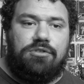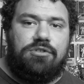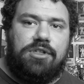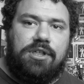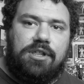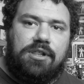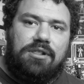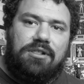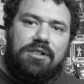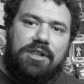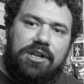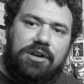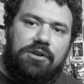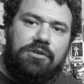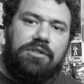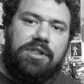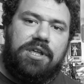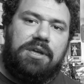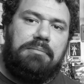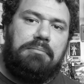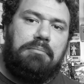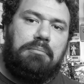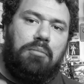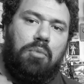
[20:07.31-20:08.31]
She
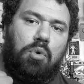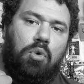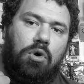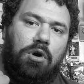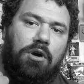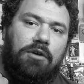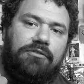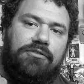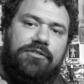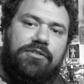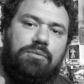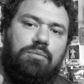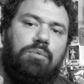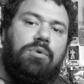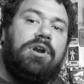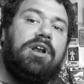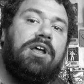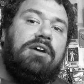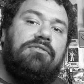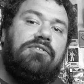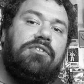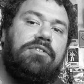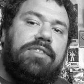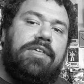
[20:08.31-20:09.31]
literally morphed
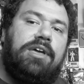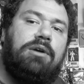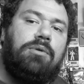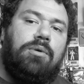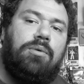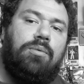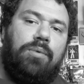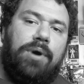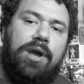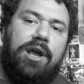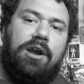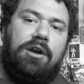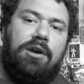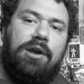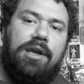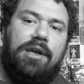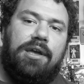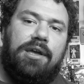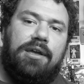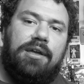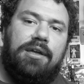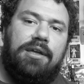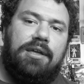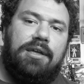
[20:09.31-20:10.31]
whatever they were
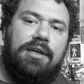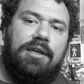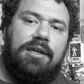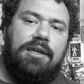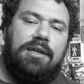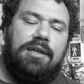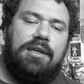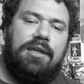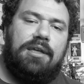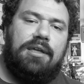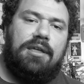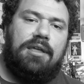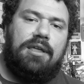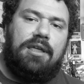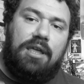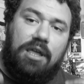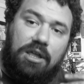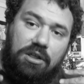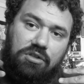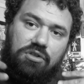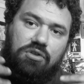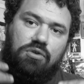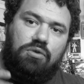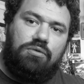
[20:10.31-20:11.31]
wearing
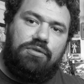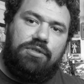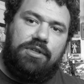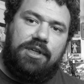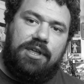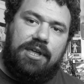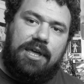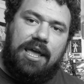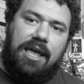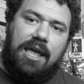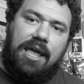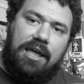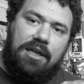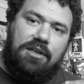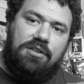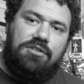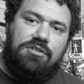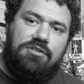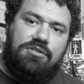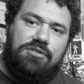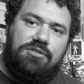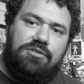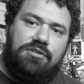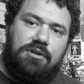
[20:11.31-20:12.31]
into the
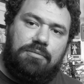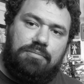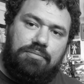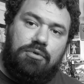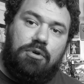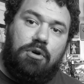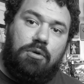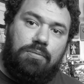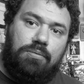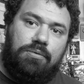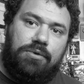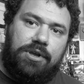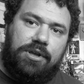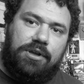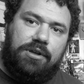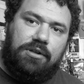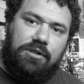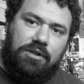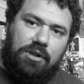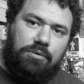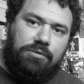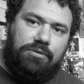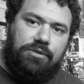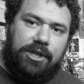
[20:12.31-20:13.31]
age-appropriate
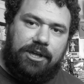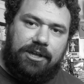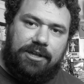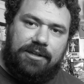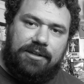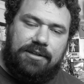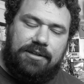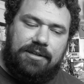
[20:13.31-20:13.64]
clothing.